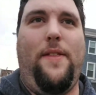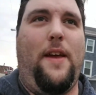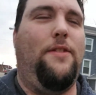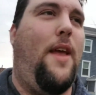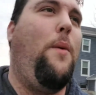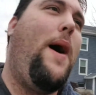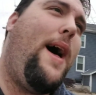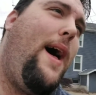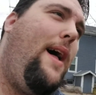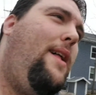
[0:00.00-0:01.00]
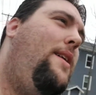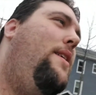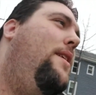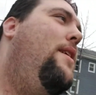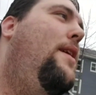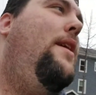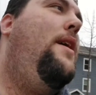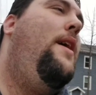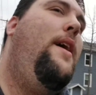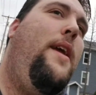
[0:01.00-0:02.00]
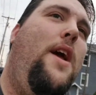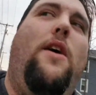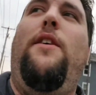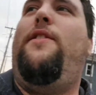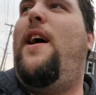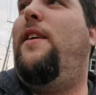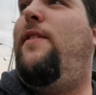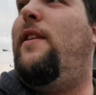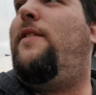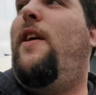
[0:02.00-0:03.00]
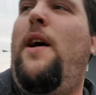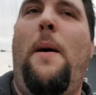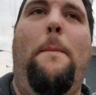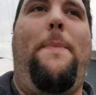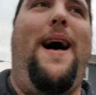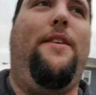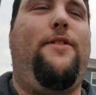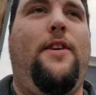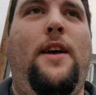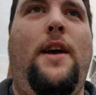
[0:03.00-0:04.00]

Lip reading: and they say, well, he says it's best,